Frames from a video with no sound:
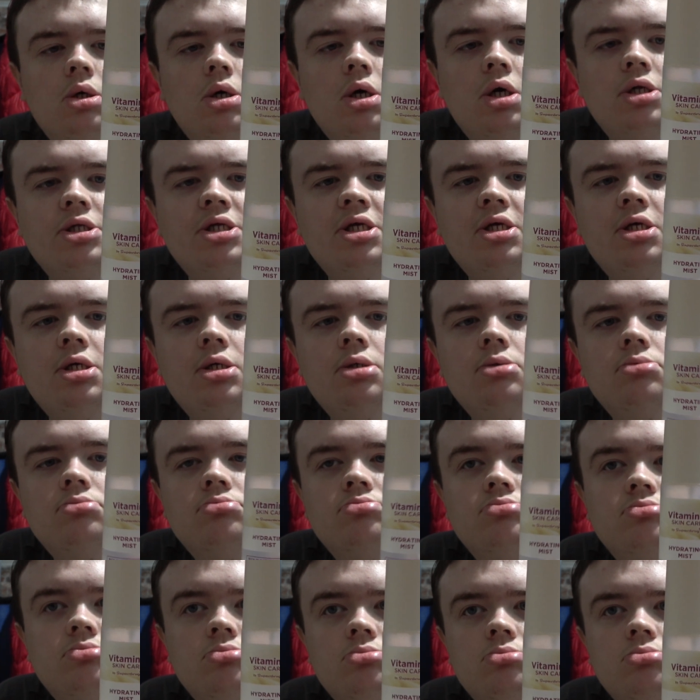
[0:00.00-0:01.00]
and it,
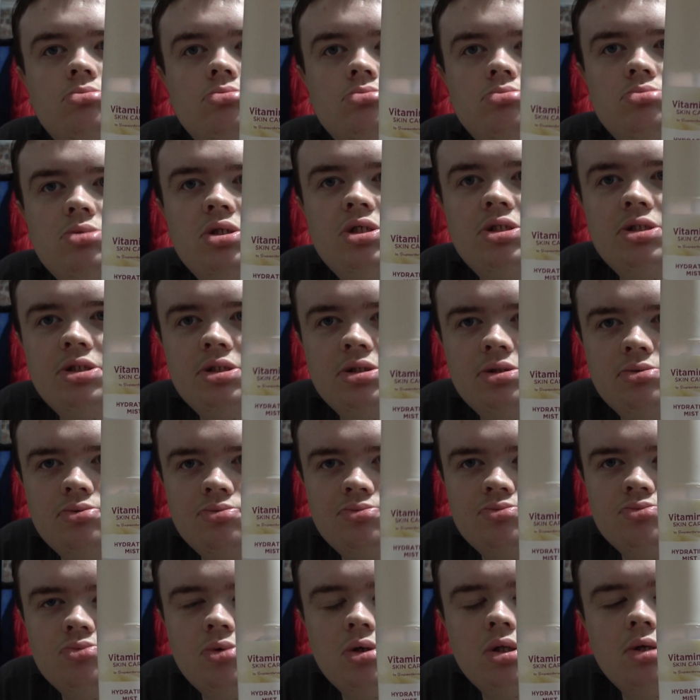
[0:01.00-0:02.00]
this is
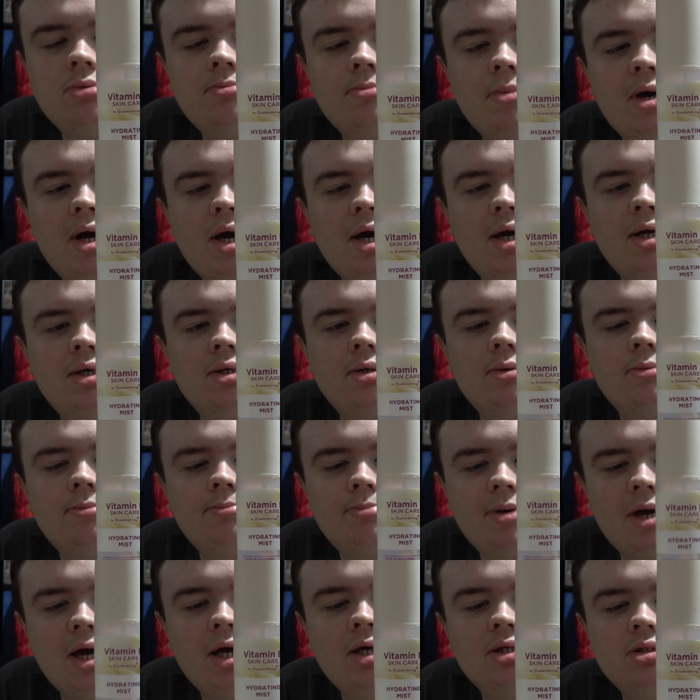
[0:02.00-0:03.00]
one of my
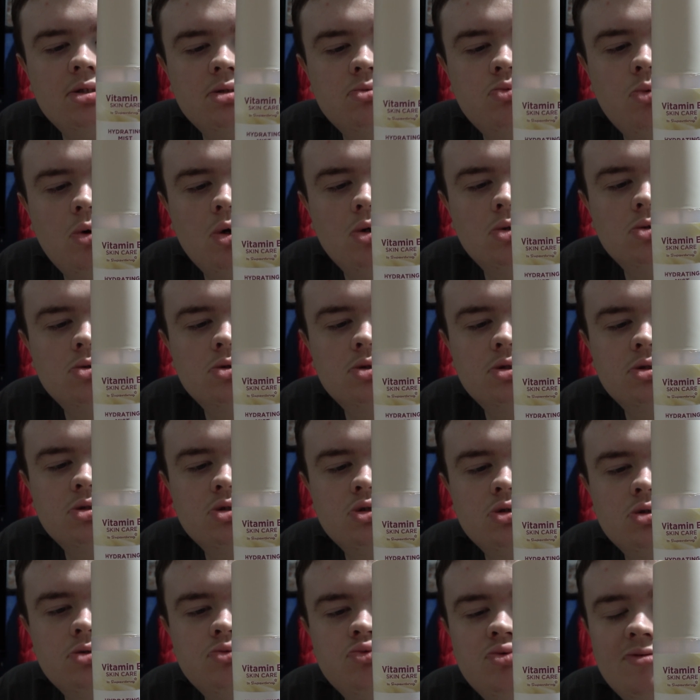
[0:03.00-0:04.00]
best ones
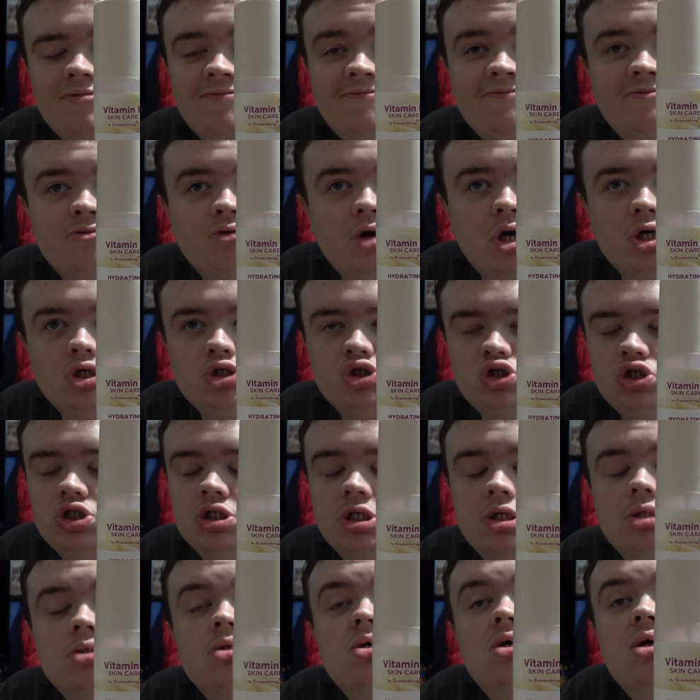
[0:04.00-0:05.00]
just
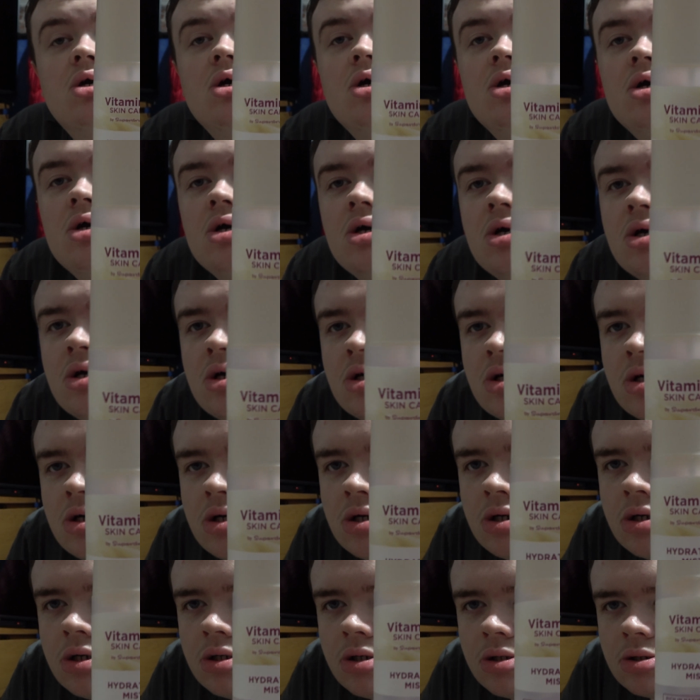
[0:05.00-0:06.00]
refreshing
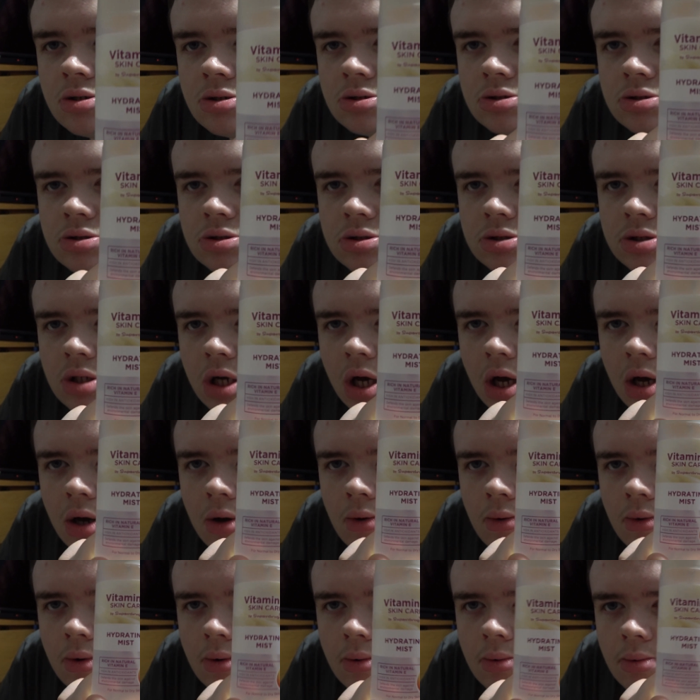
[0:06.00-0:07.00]

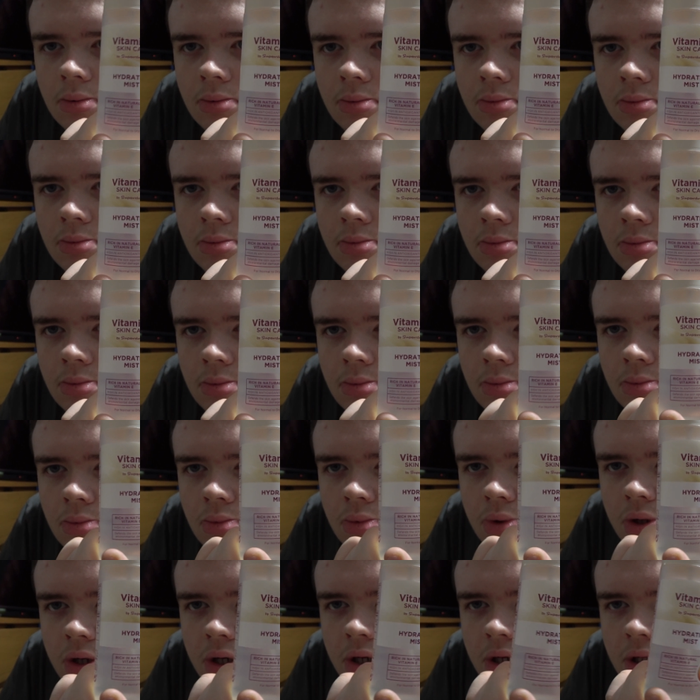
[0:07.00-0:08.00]
so
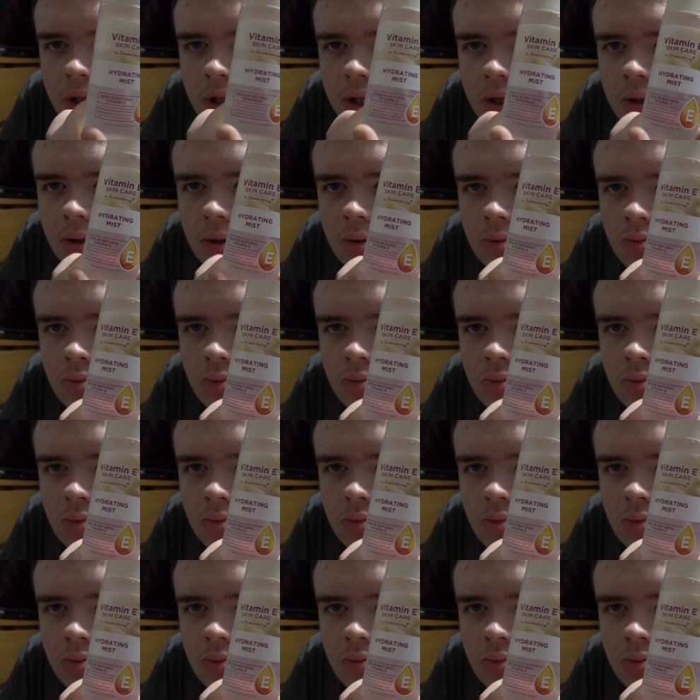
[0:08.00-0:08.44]
really